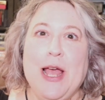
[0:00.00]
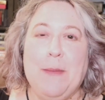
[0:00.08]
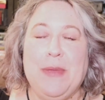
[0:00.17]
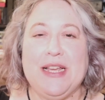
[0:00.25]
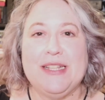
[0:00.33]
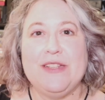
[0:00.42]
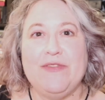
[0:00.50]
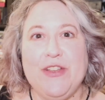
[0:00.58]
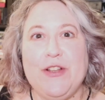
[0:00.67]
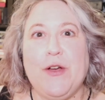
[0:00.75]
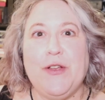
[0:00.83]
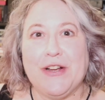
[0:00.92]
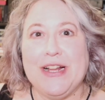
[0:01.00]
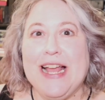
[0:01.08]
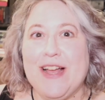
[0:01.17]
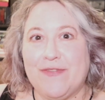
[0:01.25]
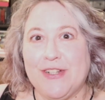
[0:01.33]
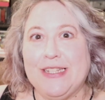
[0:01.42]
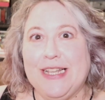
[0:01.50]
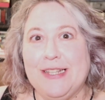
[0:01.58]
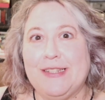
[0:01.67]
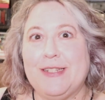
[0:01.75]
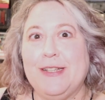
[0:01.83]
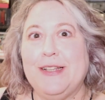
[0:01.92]
Because if you know you're going to have to
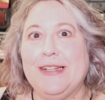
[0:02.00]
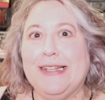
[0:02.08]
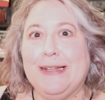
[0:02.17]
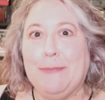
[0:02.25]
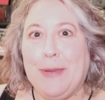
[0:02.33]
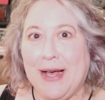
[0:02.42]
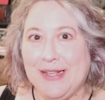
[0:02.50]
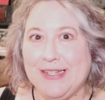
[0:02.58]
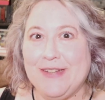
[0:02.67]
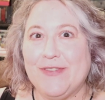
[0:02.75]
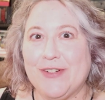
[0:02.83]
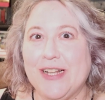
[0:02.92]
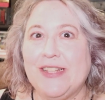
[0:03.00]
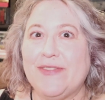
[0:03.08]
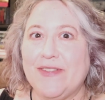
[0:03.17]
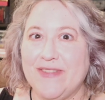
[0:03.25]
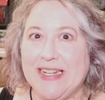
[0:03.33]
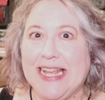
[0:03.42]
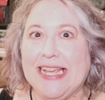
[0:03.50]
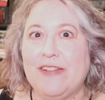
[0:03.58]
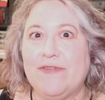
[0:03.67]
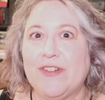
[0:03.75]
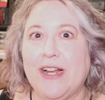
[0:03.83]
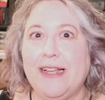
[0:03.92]
list positive traits for every
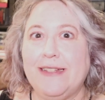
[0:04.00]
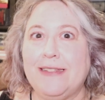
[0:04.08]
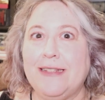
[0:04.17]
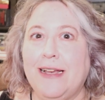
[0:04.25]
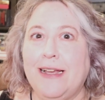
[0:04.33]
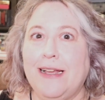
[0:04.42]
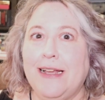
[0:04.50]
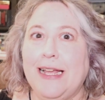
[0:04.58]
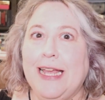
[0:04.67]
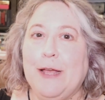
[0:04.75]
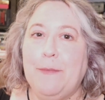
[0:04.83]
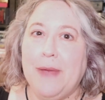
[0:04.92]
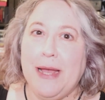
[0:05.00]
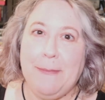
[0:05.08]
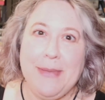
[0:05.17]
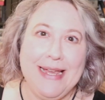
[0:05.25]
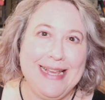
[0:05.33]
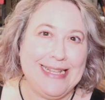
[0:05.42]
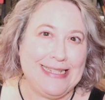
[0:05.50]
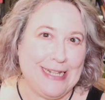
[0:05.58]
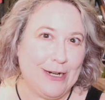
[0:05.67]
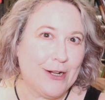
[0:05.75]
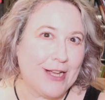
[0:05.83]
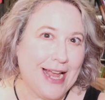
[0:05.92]
negative traits, it might be
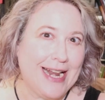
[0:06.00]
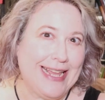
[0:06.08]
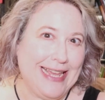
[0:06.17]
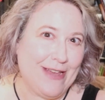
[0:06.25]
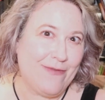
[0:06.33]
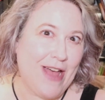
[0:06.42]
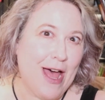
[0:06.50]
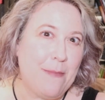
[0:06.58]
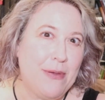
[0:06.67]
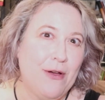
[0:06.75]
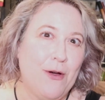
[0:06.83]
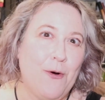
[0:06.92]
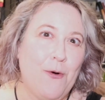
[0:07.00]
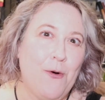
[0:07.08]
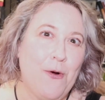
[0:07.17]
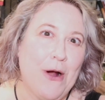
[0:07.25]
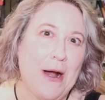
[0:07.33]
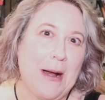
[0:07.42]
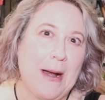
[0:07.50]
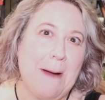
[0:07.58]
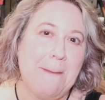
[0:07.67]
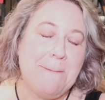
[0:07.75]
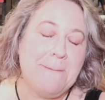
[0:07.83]
easier to kind of give up or